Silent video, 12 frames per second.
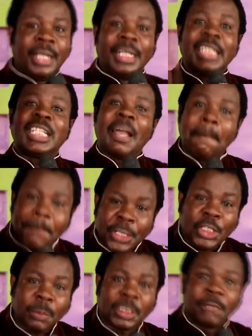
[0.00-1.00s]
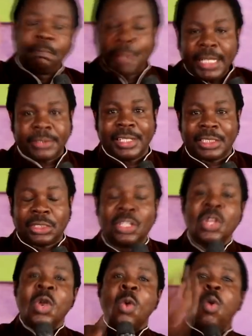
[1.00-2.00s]
These are bishops and pastors
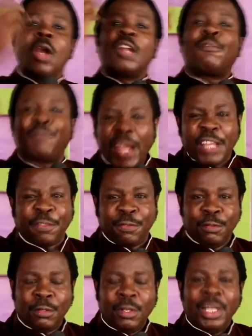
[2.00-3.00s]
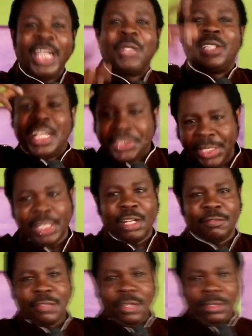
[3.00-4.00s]
who are unfaithful into the agenda
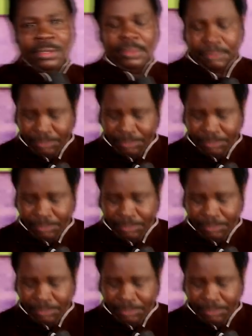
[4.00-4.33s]
of God.